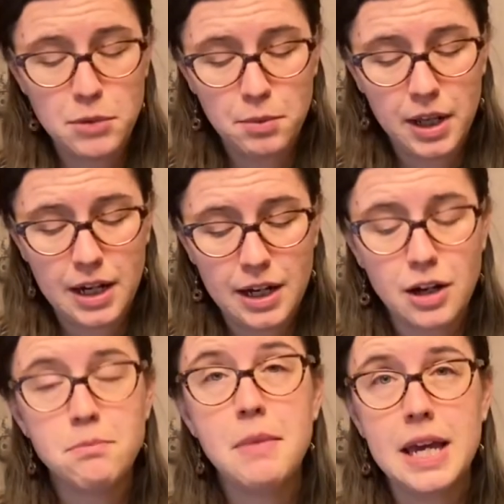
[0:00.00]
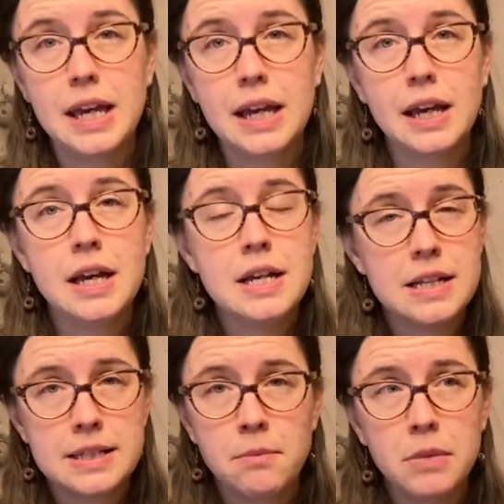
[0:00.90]
be planning on making
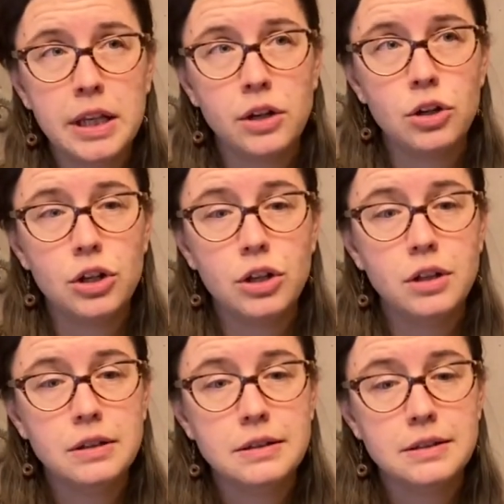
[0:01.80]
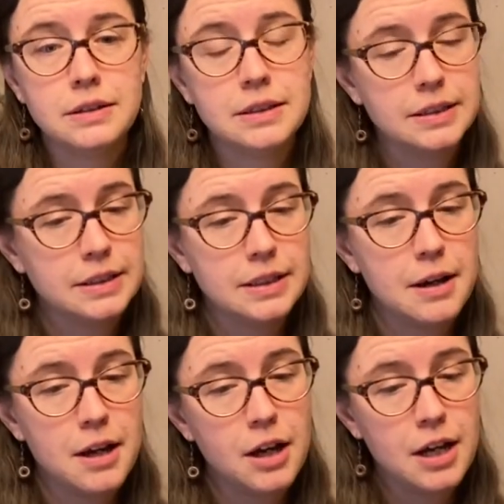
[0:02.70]
some little
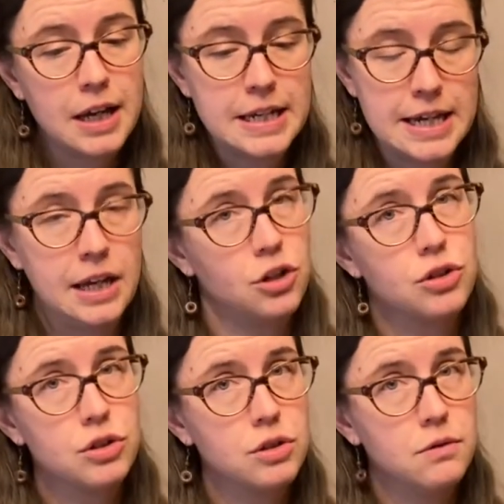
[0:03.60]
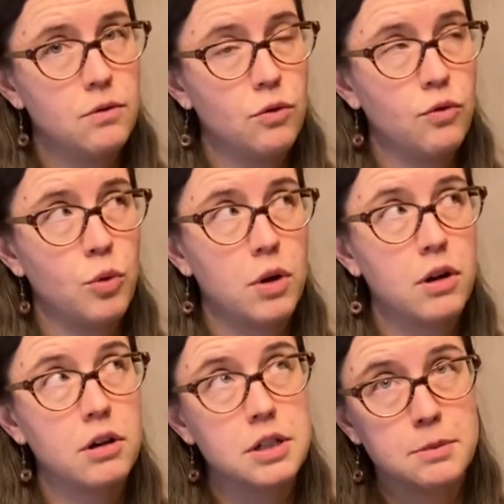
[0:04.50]
containers for
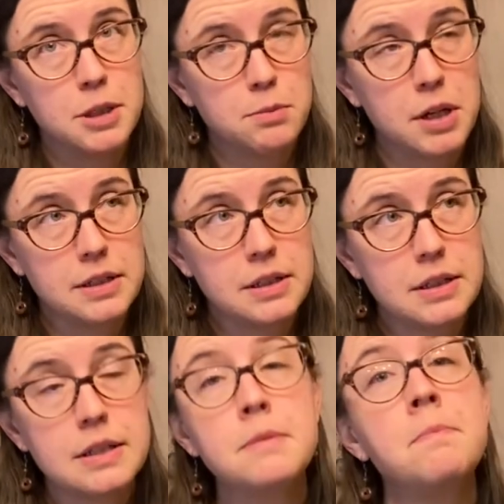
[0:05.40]
Christmas presents.